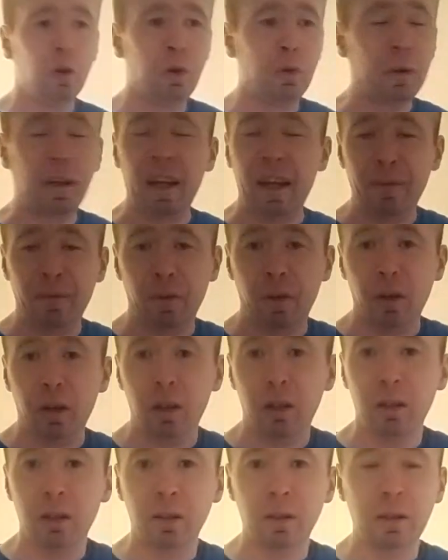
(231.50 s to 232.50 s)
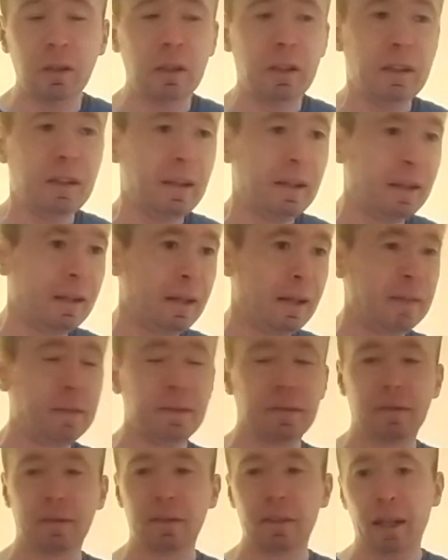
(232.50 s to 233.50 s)
or whatever.
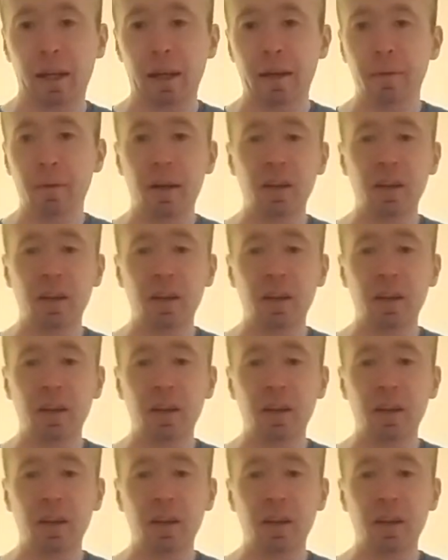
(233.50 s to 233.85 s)
And yeah,